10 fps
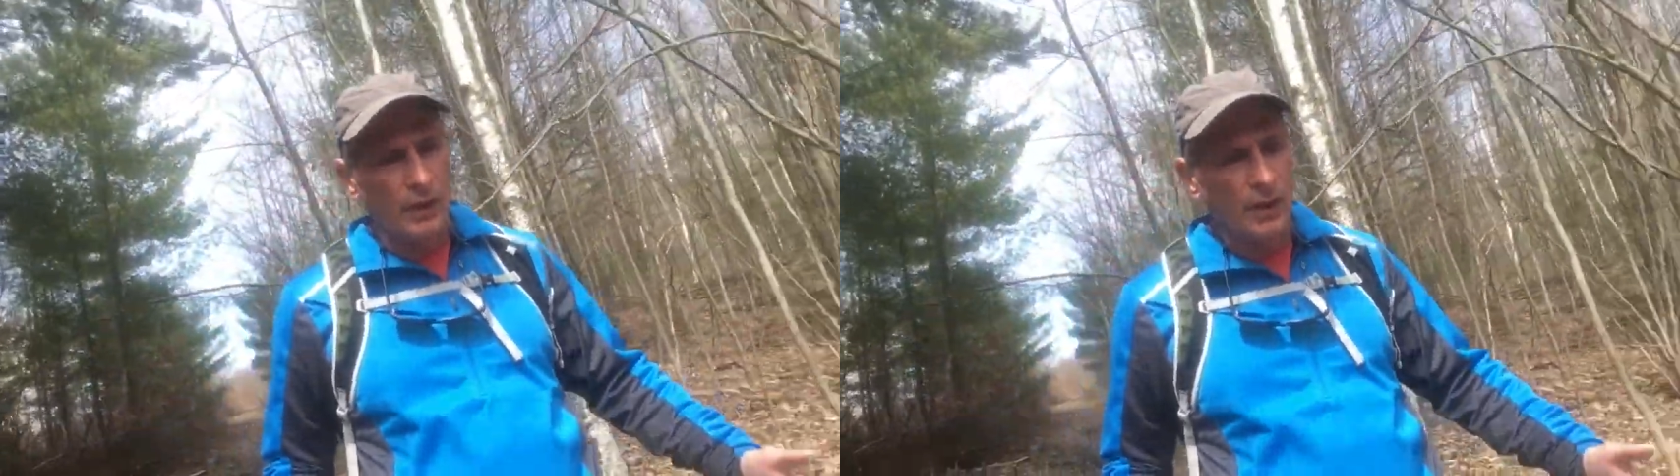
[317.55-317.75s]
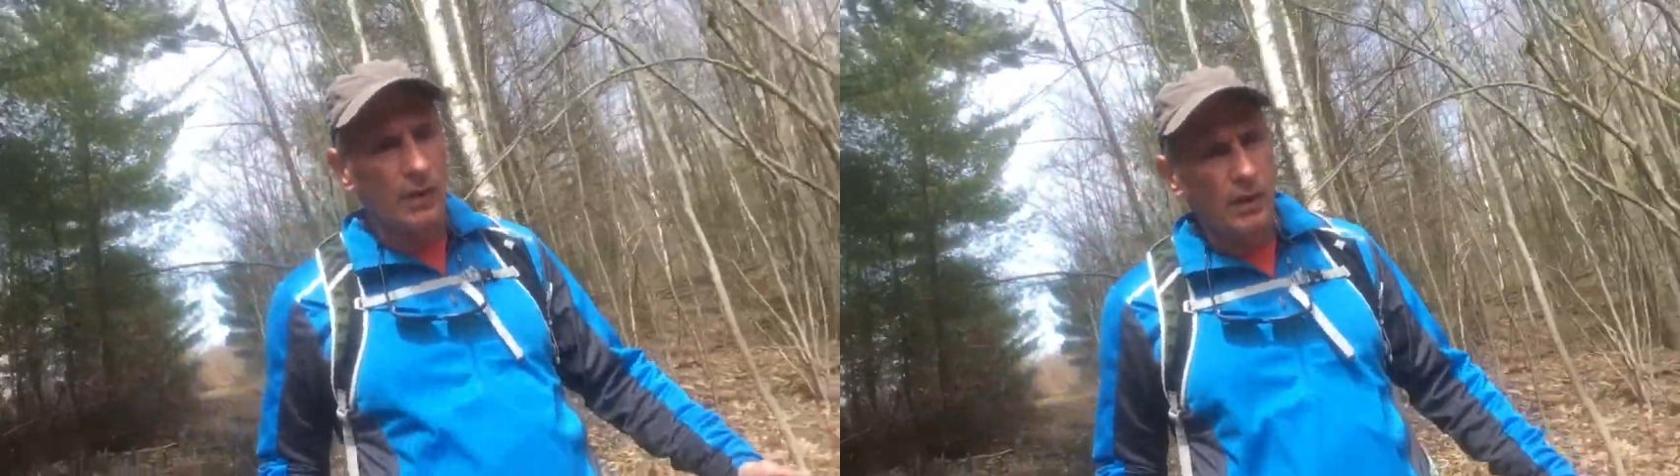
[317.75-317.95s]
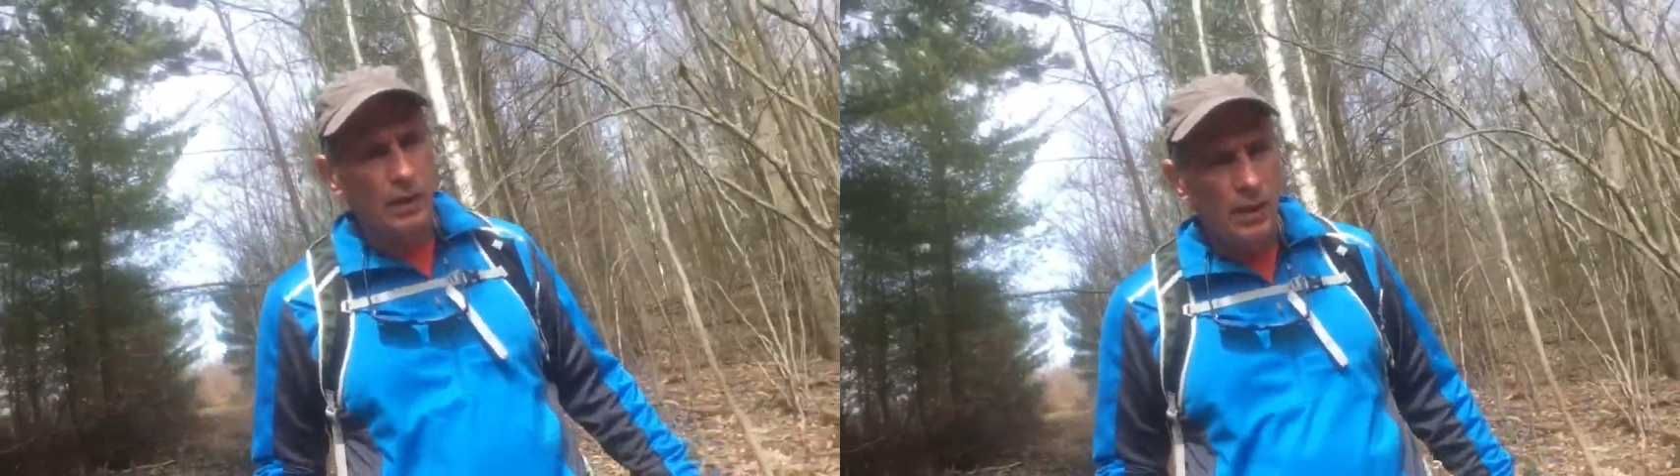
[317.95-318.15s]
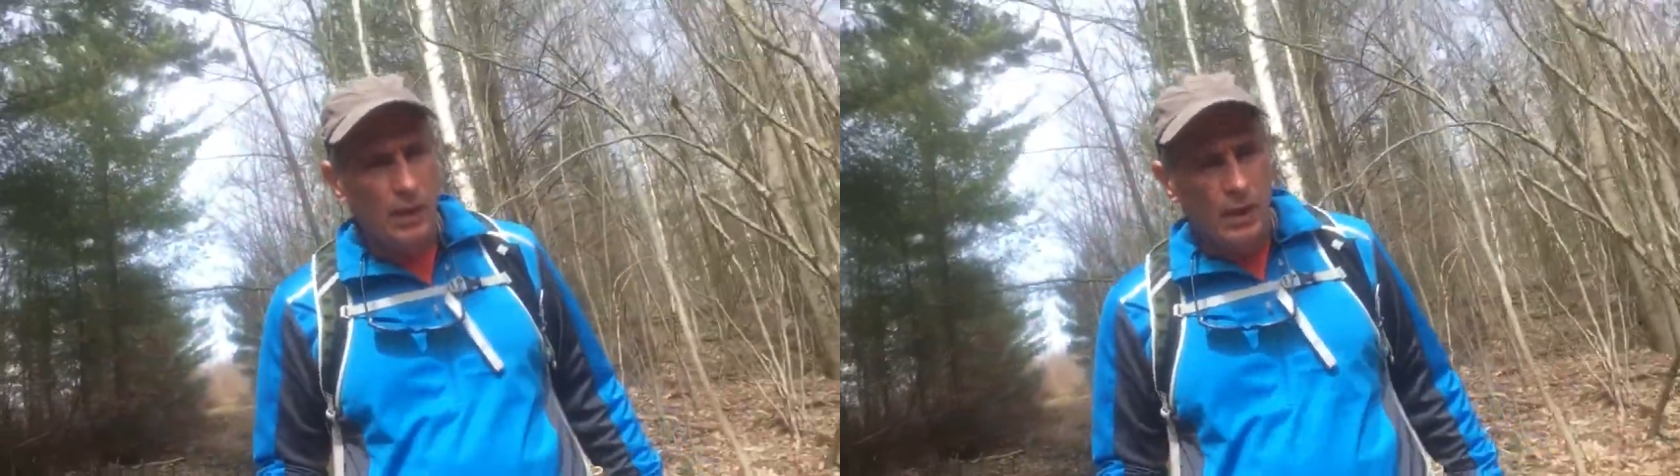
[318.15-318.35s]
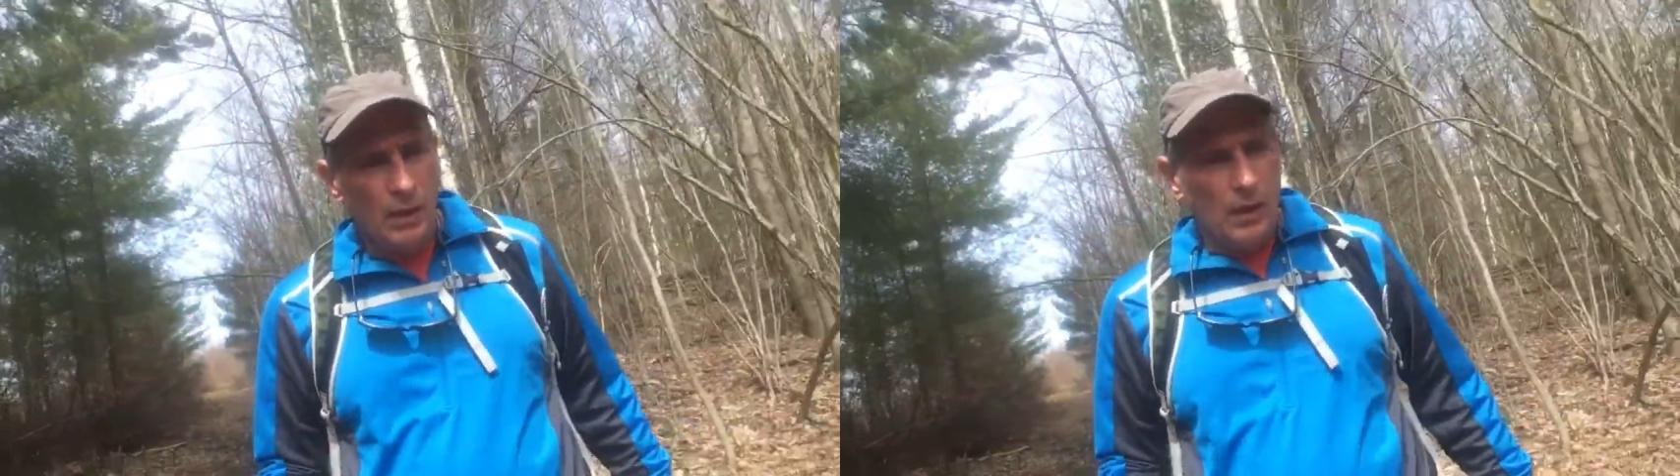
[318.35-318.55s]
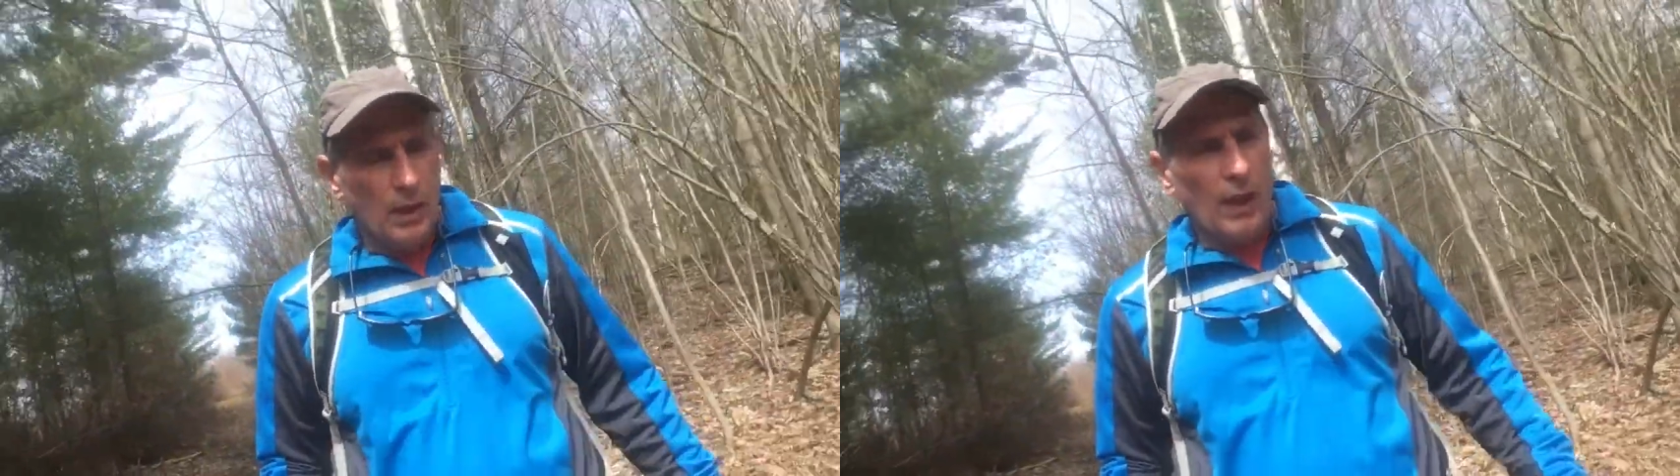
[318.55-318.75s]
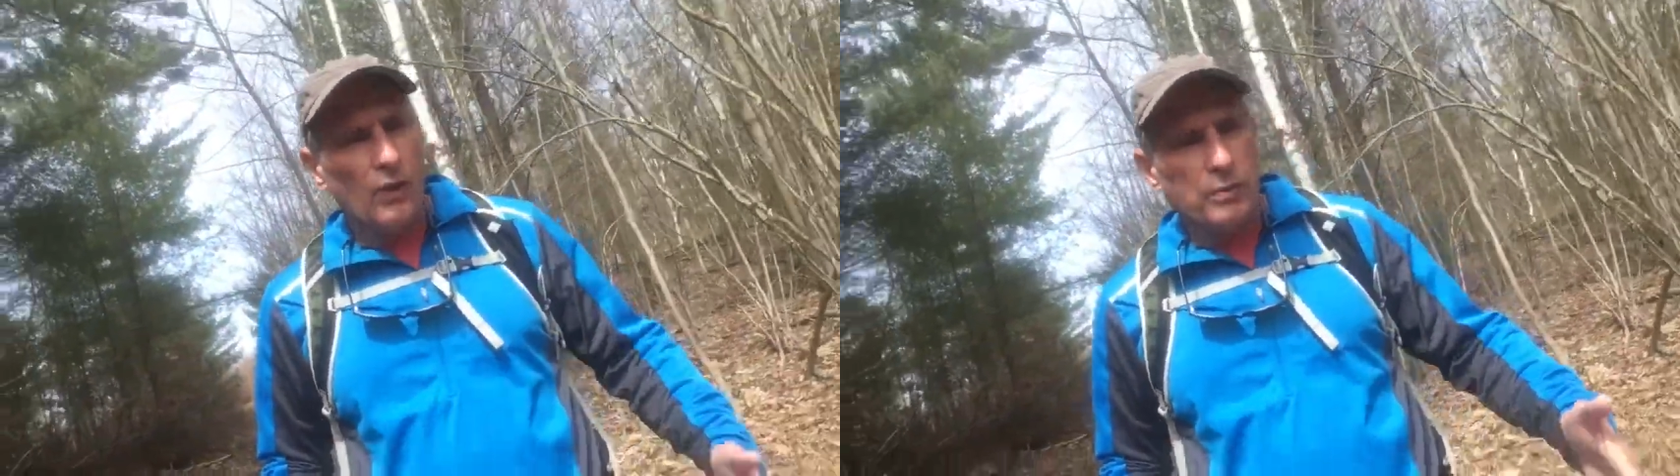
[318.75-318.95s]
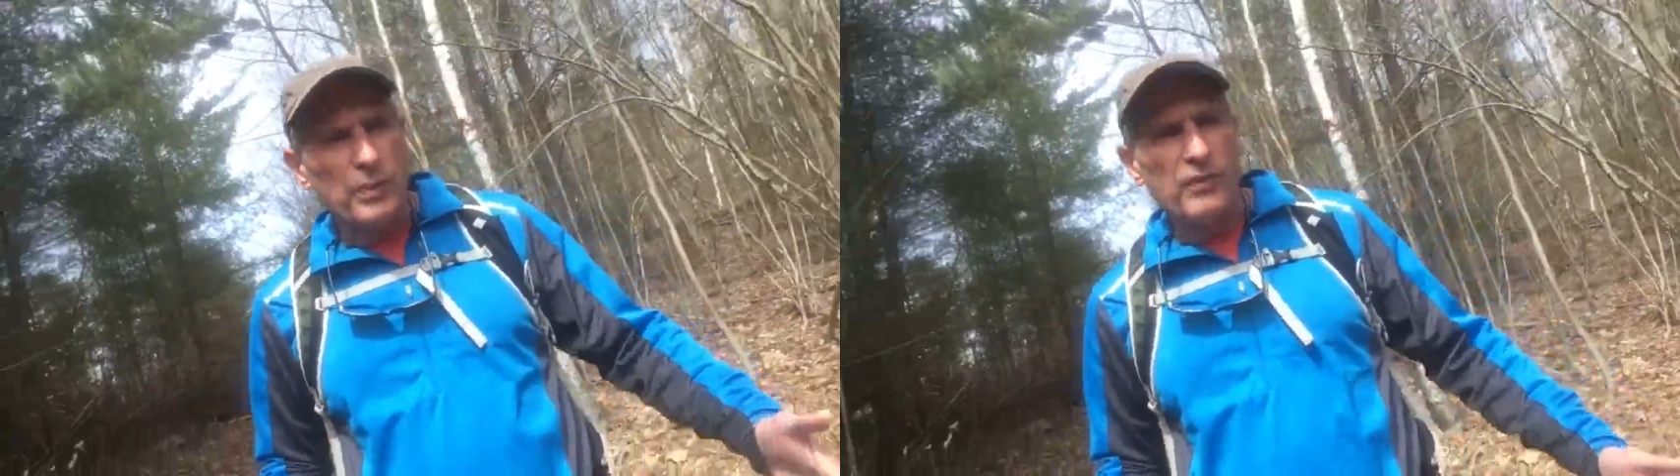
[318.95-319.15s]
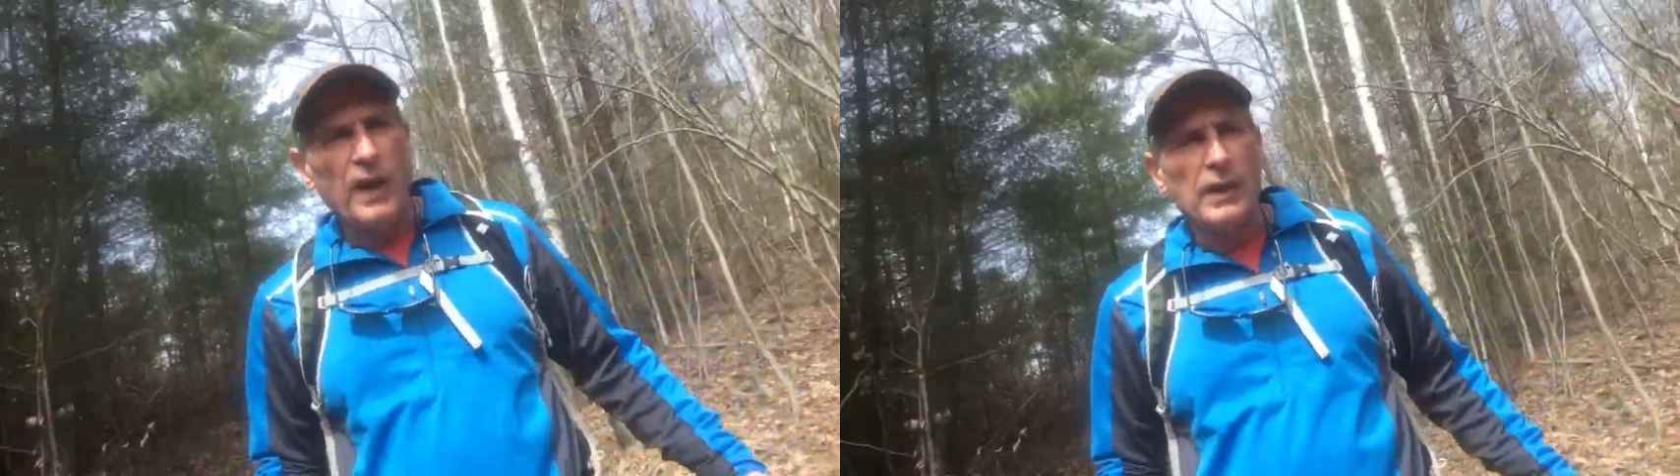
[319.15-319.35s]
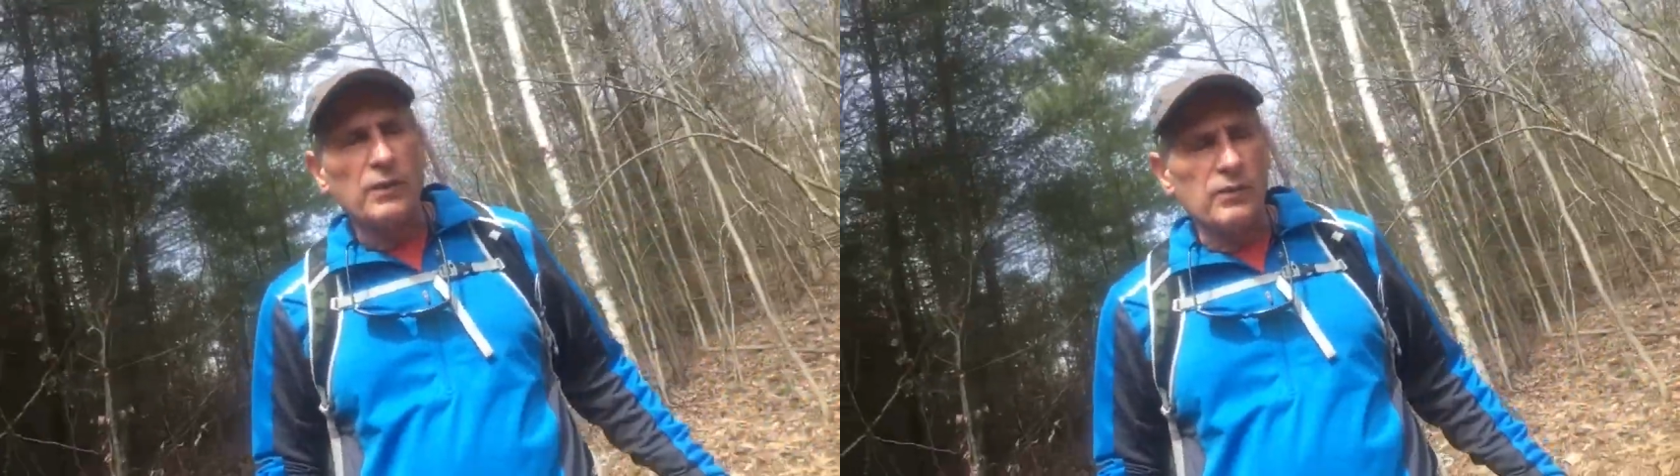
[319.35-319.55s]
and health
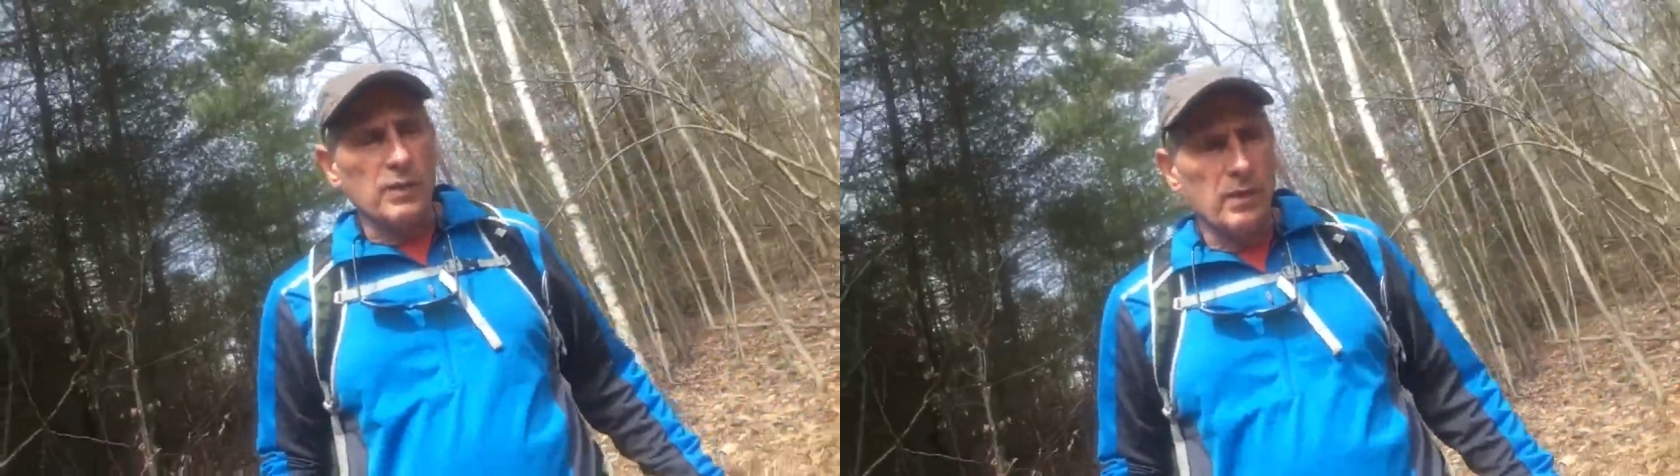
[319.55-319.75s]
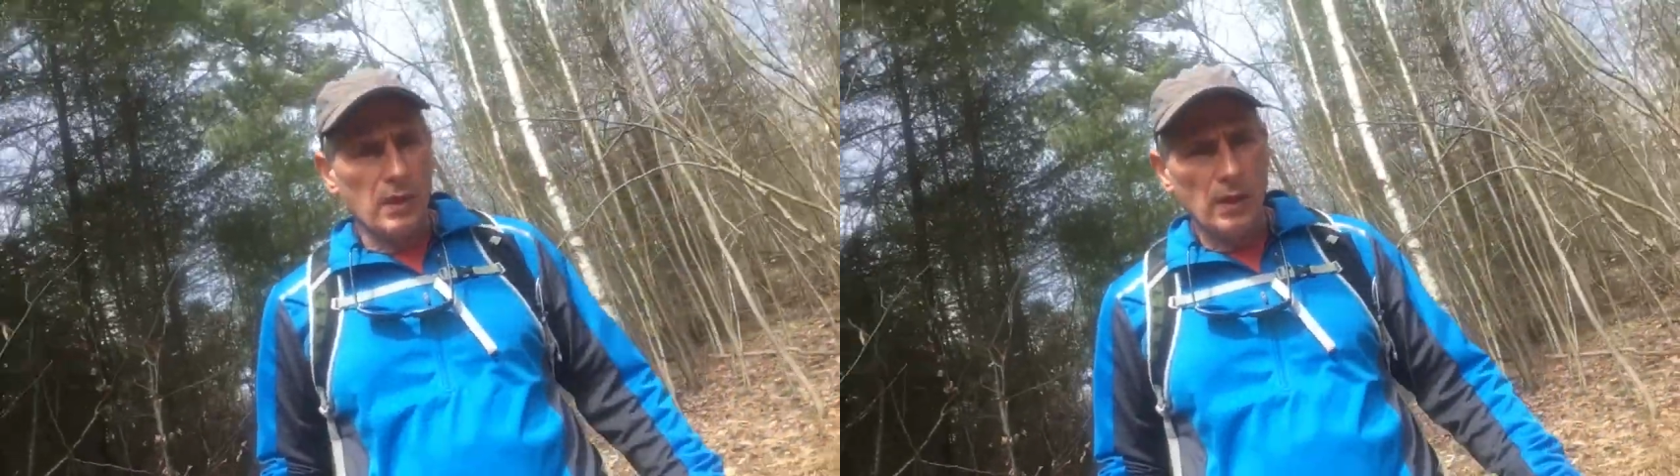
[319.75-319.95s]
providers,